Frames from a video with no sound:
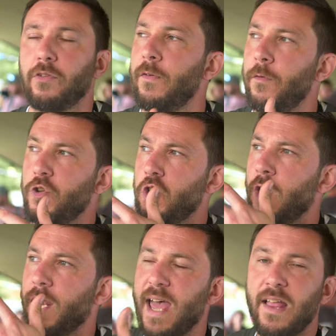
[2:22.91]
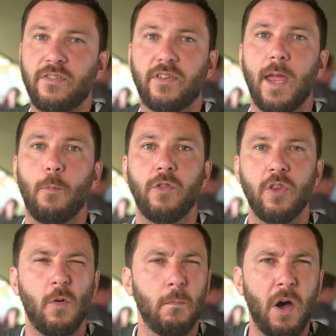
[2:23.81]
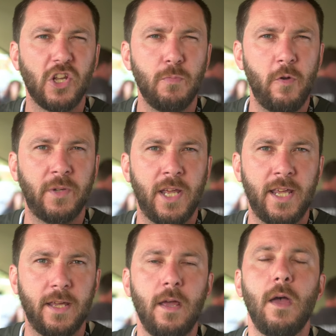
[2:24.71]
So even if you're shooting a landscape with not much movement in it,